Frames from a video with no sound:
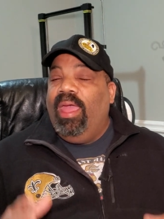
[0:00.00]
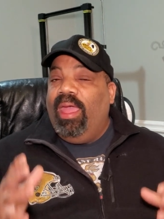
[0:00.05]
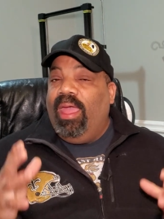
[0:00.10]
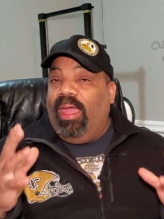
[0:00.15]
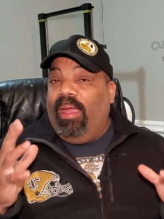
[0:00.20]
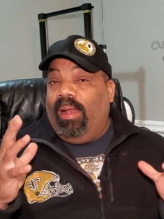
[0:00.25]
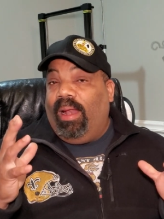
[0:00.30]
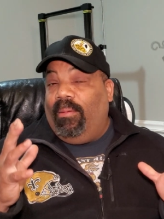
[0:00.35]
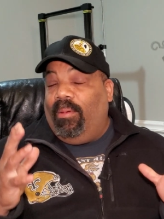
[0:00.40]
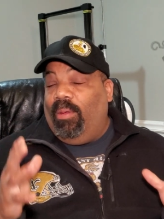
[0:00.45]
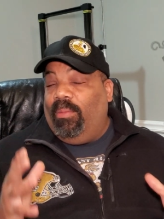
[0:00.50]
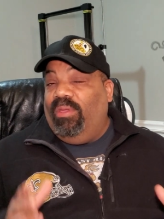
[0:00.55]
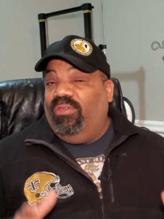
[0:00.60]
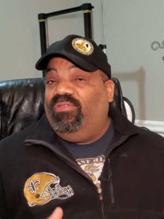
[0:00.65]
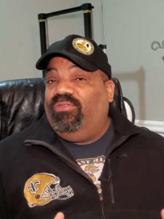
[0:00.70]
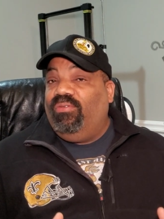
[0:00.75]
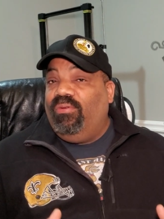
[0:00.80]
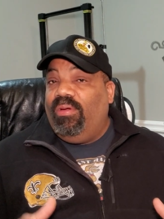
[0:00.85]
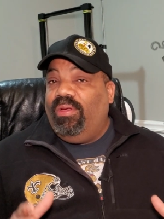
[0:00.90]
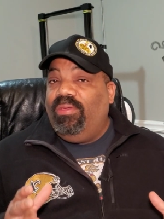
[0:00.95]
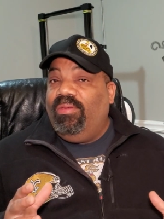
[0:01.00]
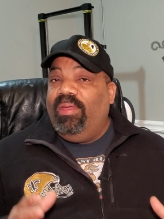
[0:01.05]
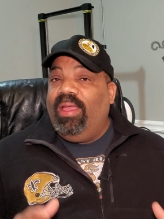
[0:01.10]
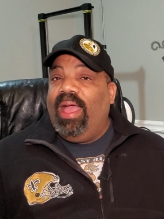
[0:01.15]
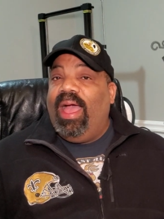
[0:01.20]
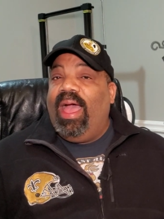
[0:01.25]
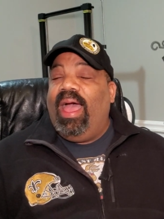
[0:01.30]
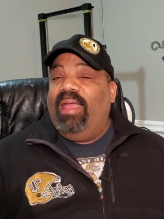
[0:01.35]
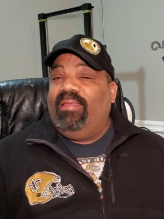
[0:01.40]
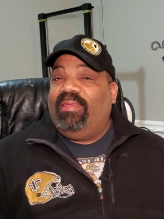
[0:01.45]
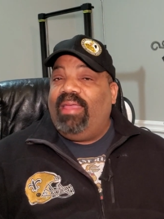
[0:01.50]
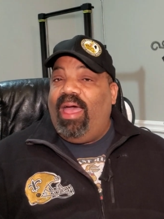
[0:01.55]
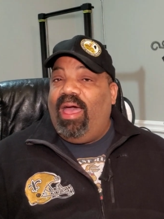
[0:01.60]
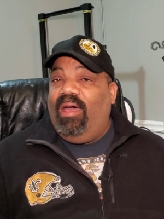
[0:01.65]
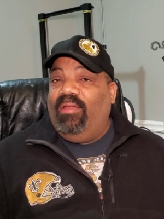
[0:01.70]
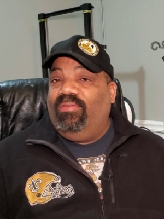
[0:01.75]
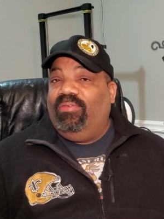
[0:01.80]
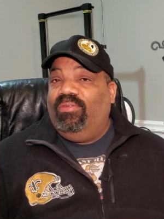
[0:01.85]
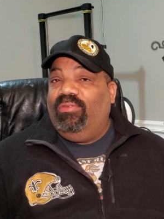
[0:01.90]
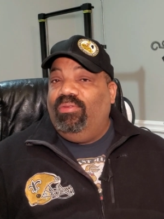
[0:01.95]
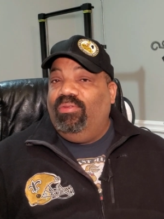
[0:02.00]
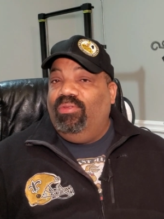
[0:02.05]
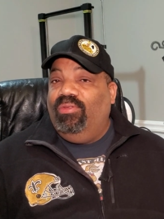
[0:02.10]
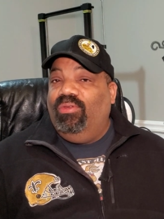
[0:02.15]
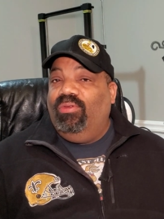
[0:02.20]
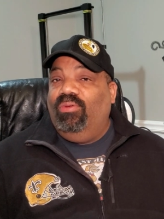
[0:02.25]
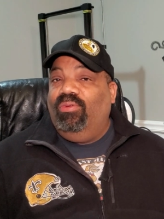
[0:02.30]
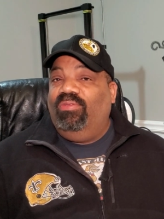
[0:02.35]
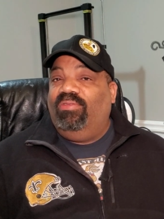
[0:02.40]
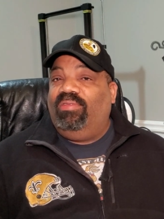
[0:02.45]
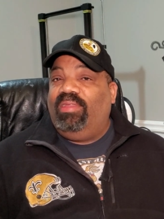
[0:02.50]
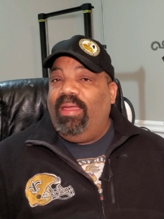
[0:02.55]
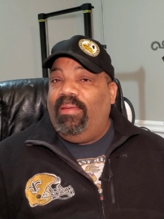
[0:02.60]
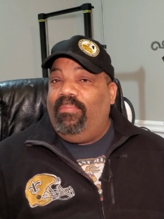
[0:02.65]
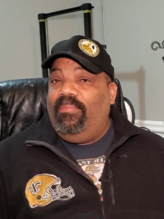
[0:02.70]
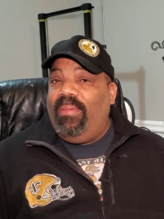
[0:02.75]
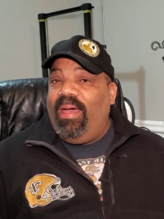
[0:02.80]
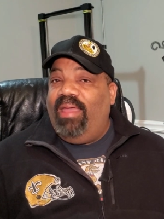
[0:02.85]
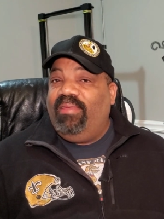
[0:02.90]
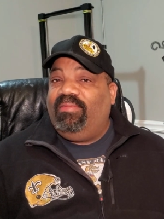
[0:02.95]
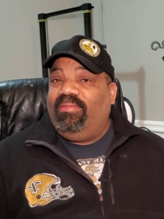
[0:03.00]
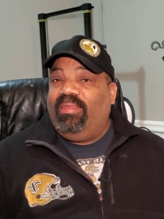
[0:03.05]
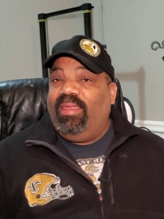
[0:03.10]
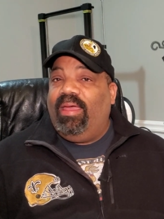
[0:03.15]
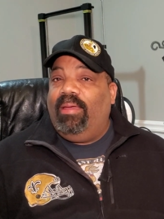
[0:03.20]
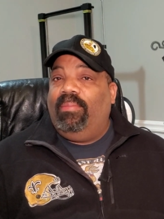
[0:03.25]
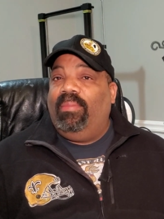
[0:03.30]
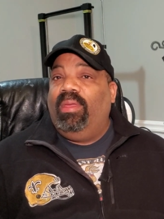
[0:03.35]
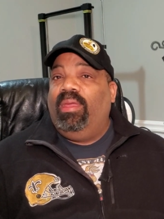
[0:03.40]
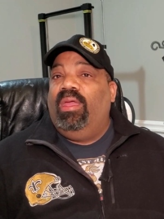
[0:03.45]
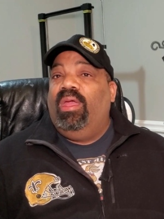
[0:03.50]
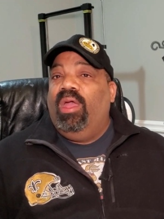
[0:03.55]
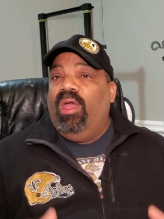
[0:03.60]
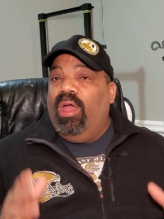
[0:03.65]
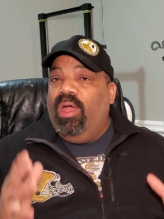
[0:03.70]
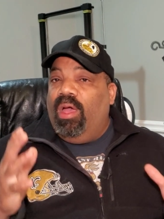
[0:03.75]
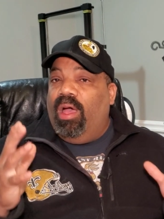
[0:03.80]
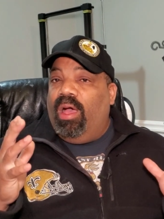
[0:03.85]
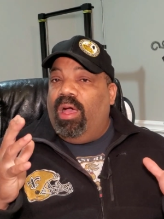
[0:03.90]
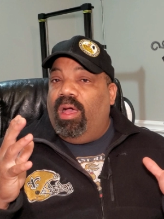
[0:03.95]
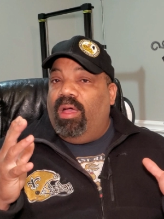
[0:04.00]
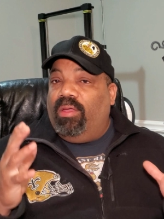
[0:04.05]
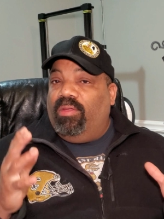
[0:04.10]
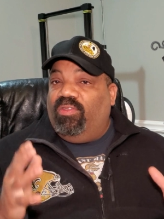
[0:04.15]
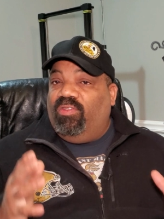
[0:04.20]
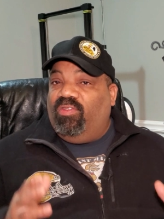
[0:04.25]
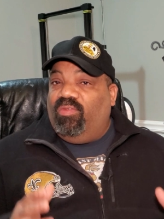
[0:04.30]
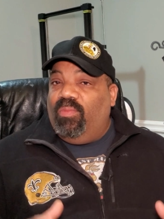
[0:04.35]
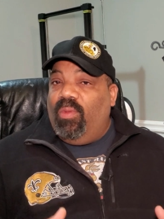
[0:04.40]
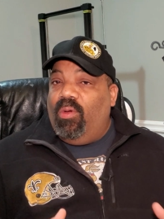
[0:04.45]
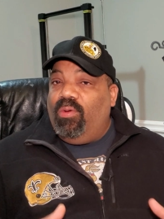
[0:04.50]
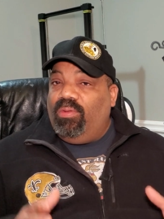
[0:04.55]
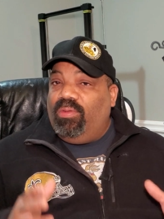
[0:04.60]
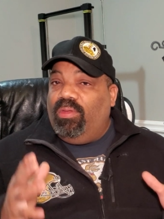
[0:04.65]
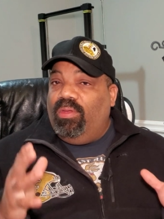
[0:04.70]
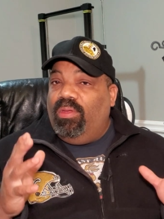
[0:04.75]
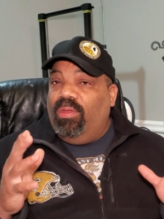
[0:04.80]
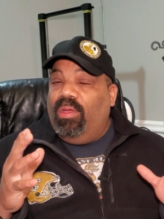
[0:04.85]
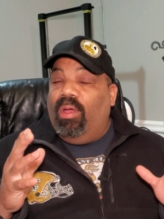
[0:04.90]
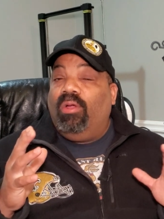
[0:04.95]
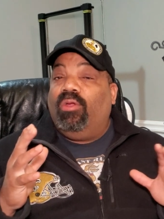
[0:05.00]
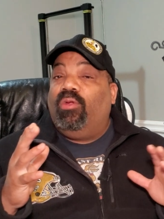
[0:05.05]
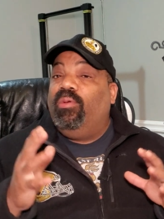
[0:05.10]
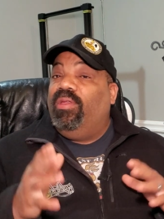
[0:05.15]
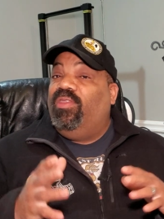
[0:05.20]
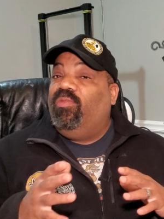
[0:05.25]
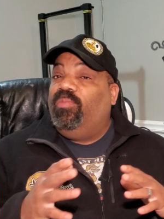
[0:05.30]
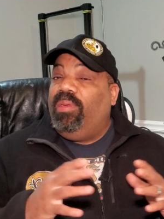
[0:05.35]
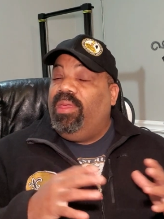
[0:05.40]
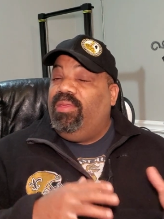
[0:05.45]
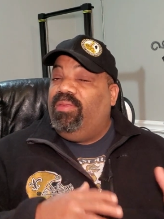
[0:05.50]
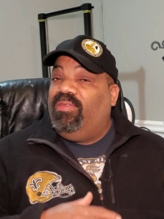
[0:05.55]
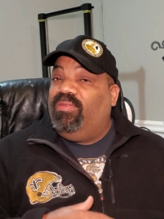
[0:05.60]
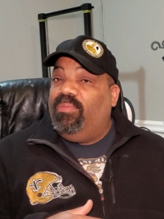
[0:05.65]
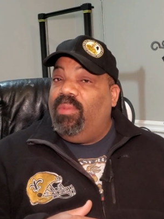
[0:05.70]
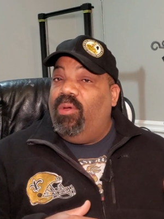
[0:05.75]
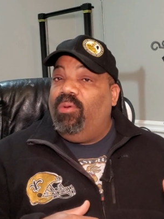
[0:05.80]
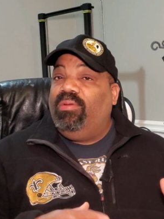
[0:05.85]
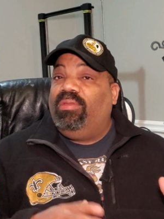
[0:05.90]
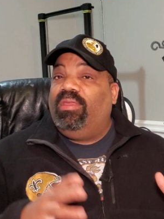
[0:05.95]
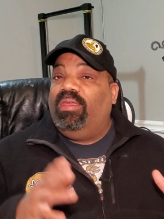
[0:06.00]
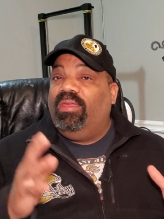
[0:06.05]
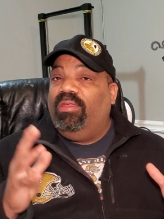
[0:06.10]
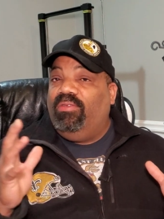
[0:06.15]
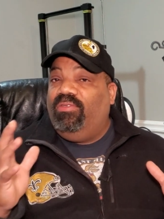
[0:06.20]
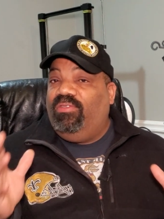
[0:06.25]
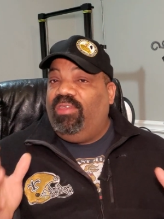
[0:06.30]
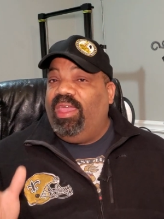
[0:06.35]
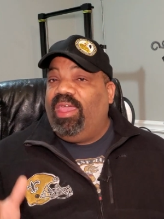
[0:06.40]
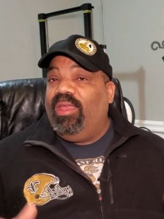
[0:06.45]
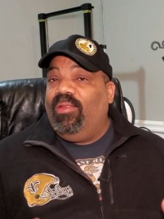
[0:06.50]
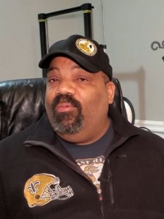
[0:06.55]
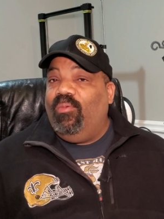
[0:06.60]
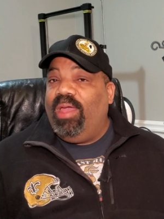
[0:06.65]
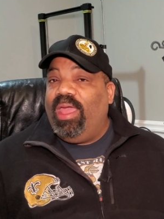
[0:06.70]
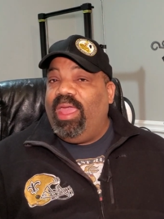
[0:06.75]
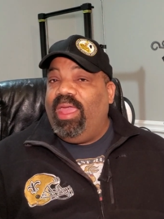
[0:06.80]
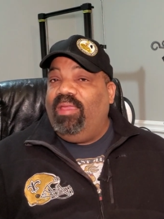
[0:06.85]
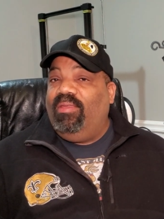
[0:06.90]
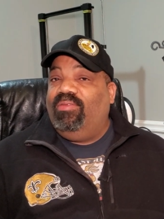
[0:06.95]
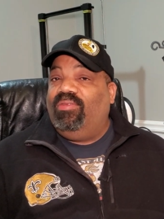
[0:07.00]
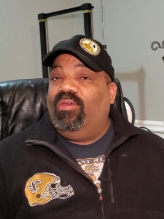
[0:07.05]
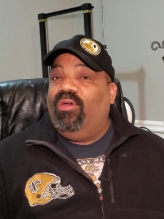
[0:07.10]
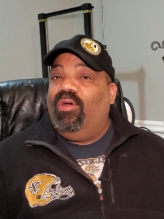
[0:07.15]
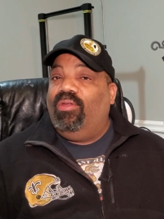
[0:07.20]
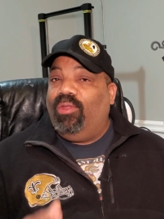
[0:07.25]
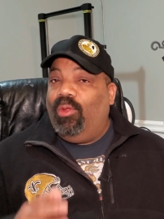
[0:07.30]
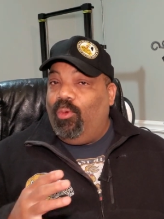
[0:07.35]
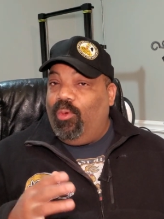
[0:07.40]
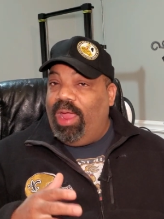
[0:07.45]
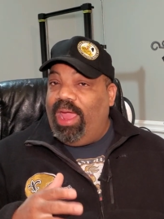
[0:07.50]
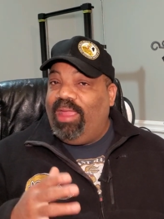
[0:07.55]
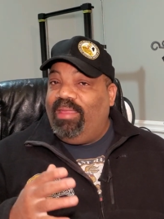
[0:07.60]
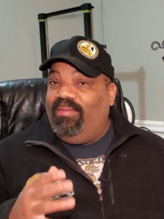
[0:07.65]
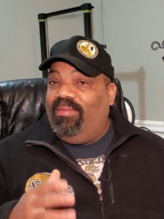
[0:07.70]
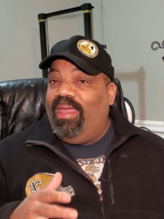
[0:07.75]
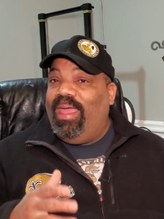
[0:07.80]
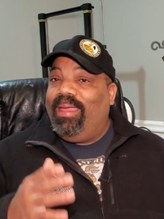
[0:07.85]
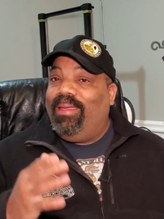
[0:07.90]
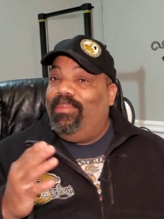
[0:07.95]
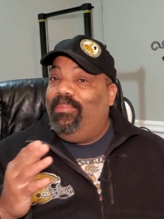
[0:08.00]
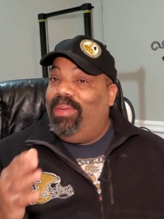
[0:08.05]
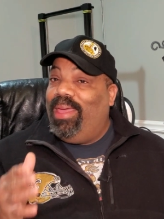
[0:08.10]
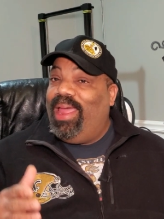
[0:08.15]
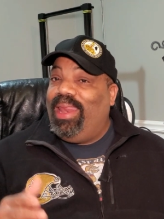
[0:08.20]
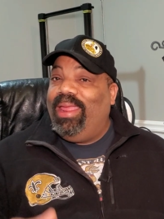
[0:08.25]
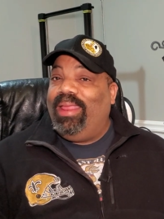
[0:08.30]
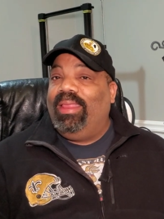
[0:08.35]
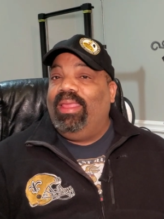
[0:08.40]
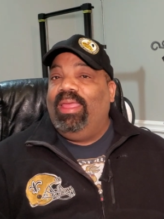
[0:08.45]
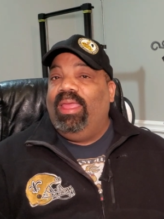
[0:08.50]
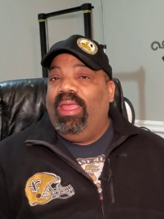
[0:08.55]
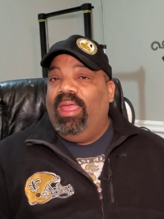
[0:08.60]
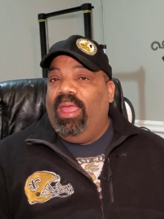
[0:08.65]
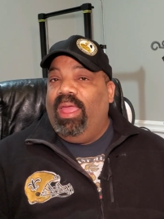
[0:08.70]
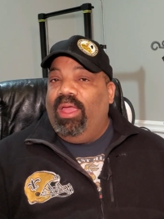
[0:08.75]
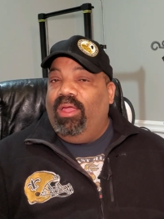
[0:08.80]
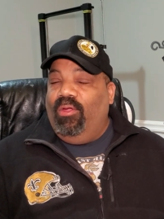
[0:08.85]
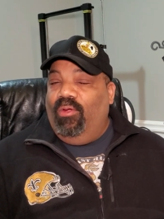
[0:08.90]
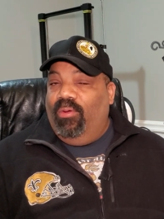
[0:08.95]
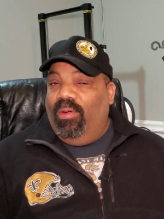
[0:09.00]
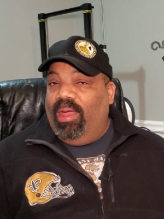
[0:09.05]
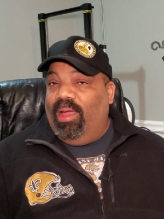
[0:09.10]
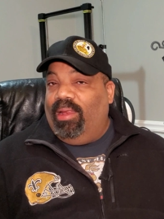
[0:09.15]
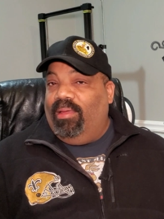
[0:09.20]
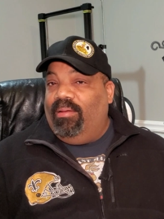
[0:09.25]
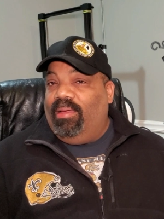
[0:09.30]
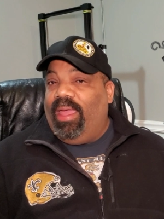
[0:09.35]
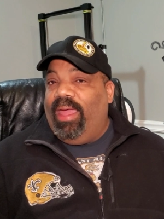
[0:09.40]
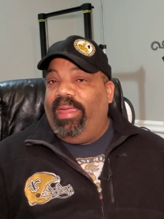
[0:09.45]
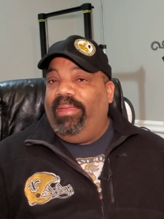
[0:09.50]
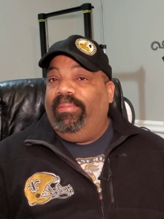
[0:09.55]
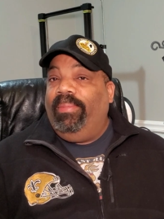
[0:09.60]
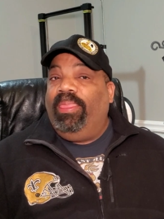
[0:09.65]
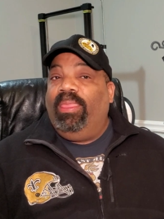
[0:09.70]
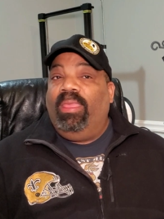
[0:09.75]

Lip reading: And I'm going to be showing you guys how to do step-by-step smoked or crispy smoked chicken wings on a Recteq pellet grill, okay?